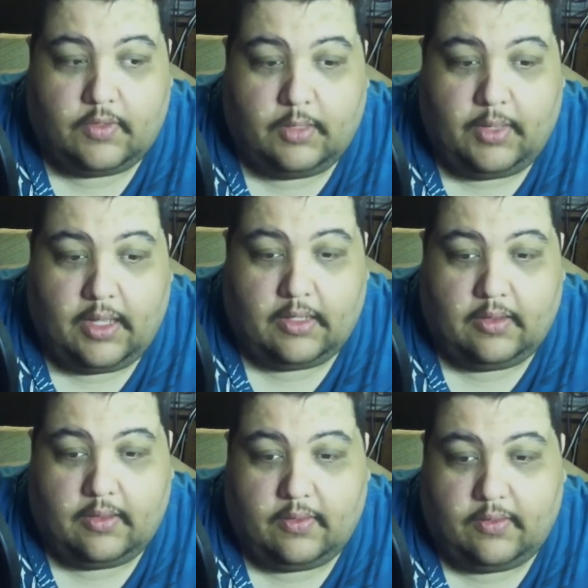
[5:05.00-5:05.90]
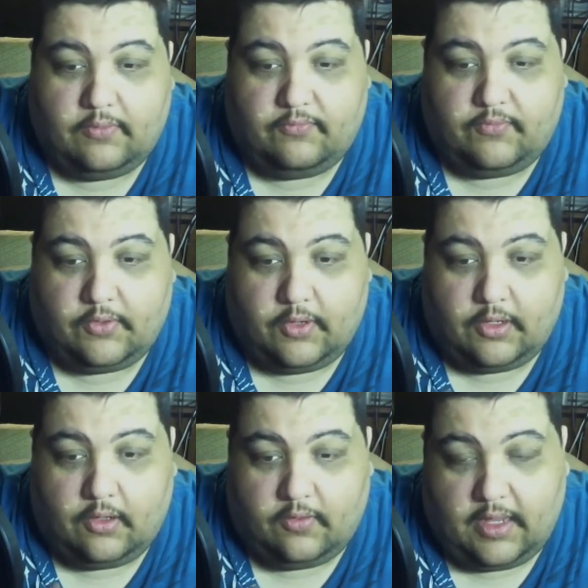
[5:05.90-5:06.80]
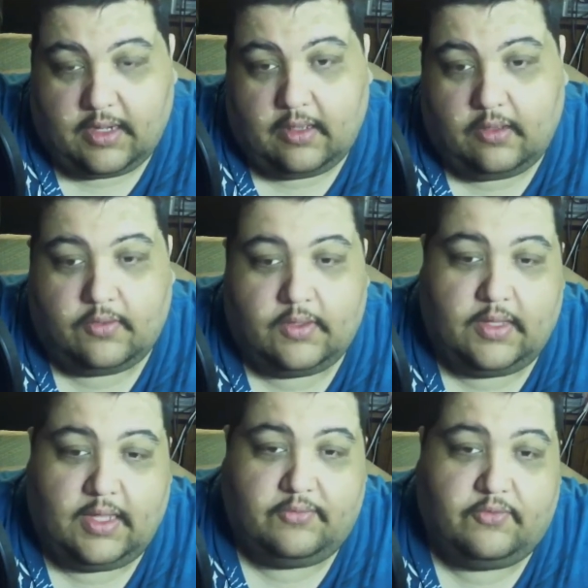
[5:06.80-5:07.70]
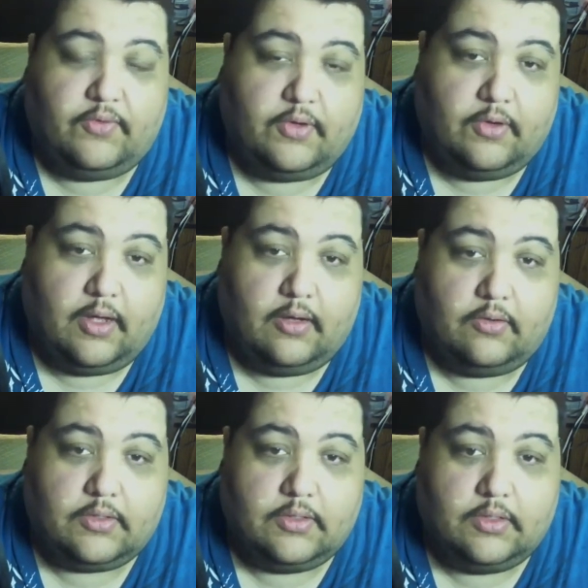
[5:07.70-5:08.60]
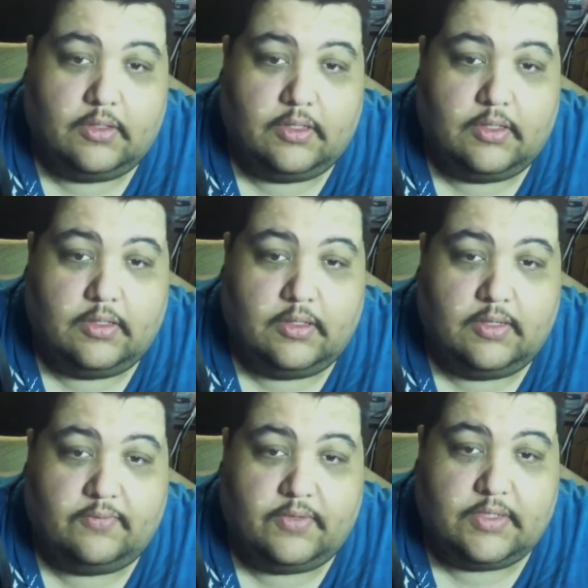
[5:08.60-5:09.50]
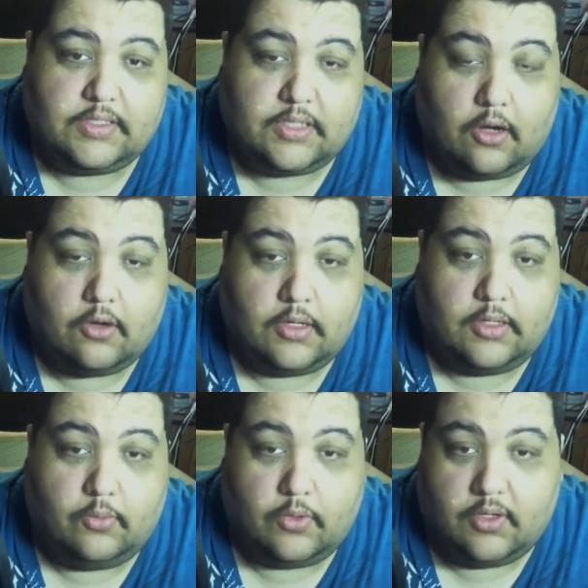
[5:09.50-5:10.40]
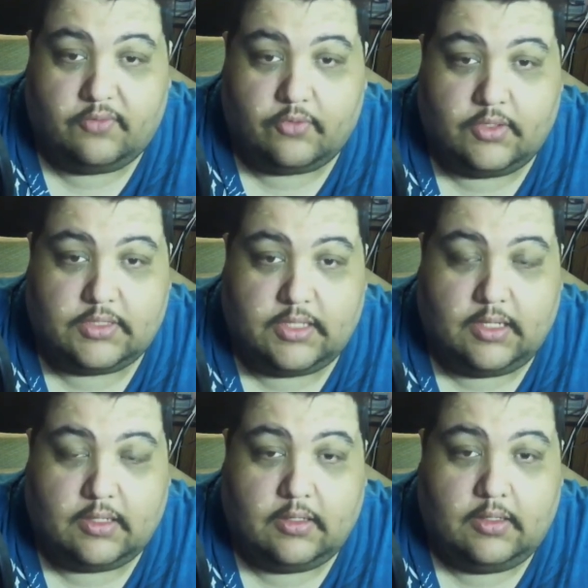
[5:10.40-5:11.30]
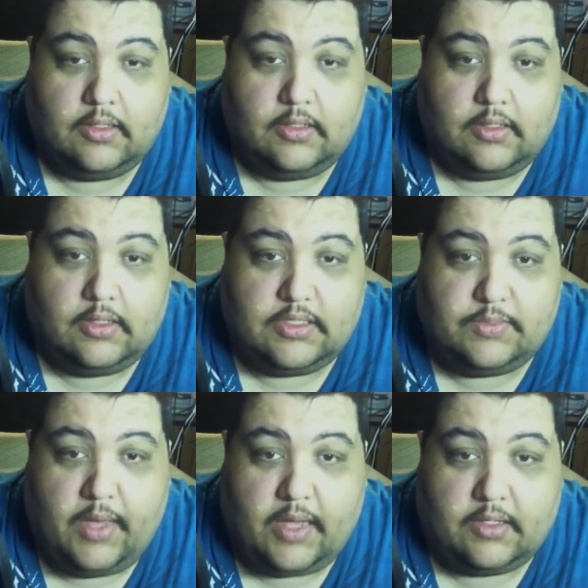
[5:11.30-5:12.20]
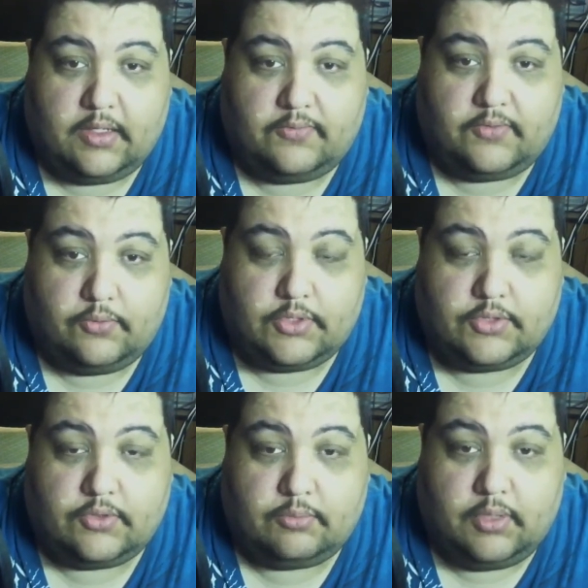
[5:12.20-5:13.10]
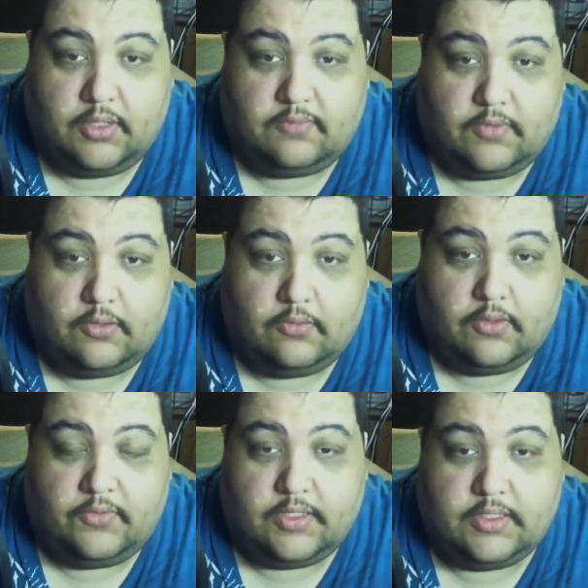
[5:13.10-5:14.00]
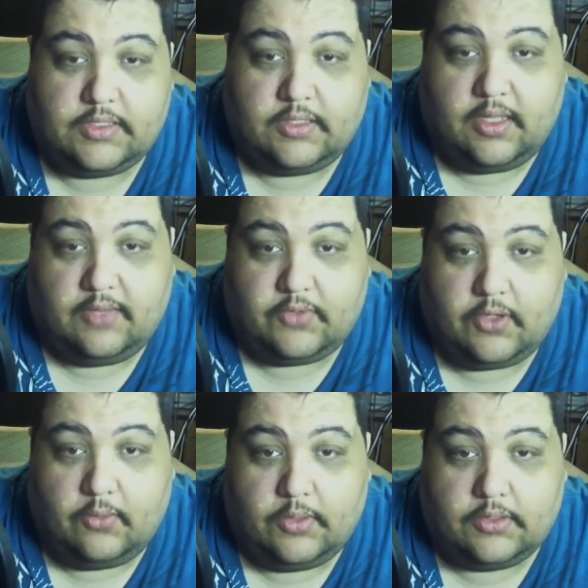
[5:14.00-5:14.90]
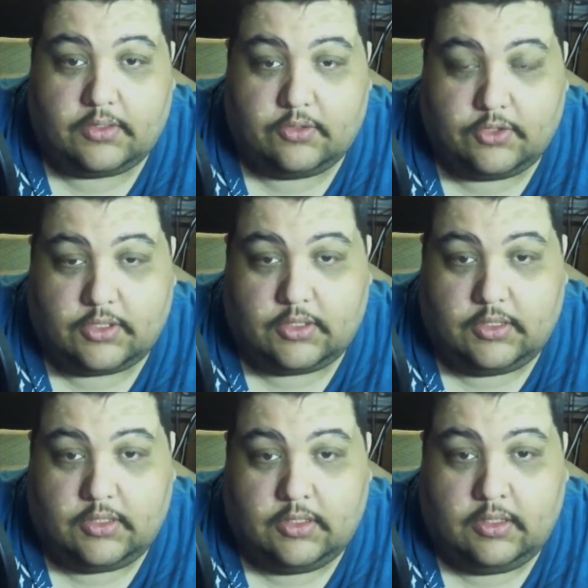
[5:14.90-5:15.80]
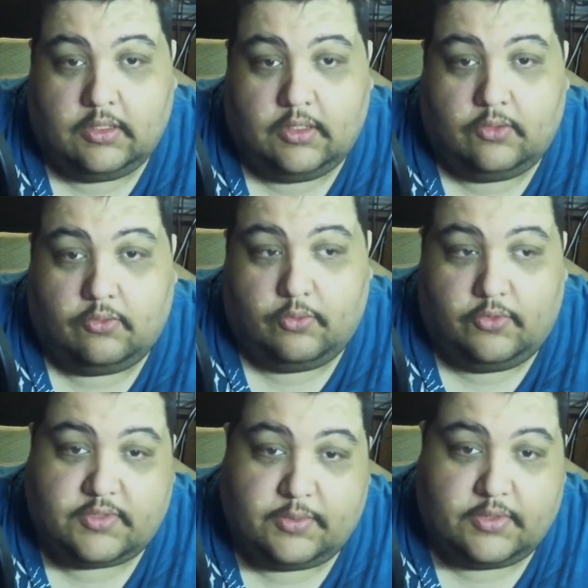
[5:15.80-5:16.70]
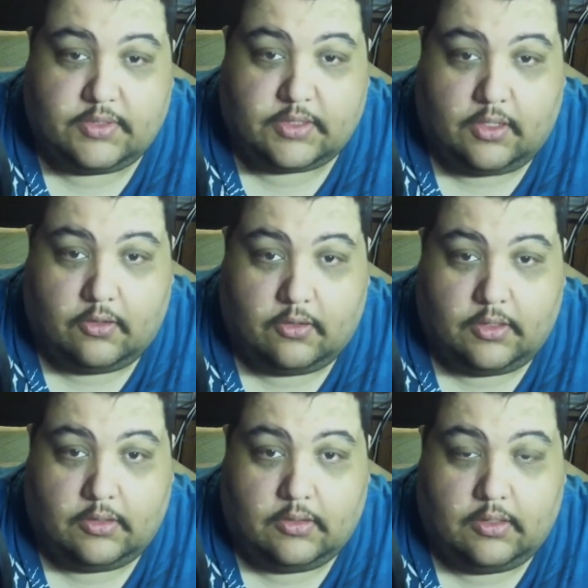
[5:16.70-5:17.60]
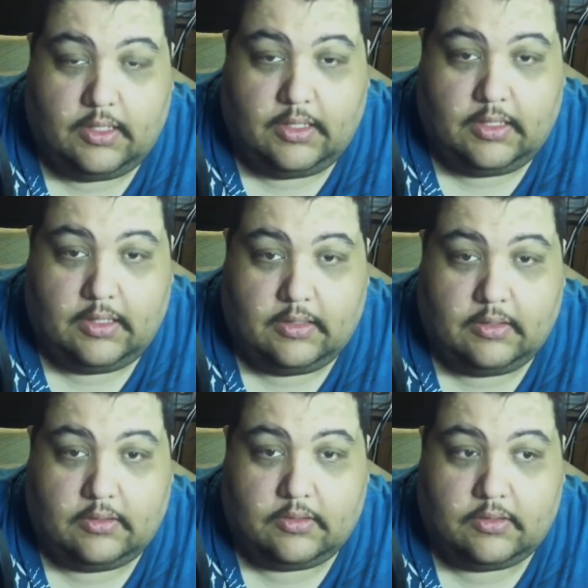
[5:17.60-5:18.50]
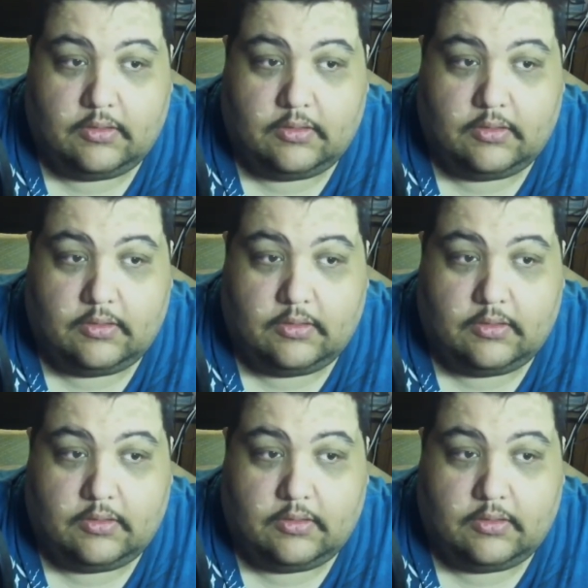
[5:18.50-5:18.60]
Upon figuring all that out, then they have to figure out if the scarring, wherever it's at, is bad enough to restrict blood flow. If it is, they'll have to go in surgically, remove some of the scarring, and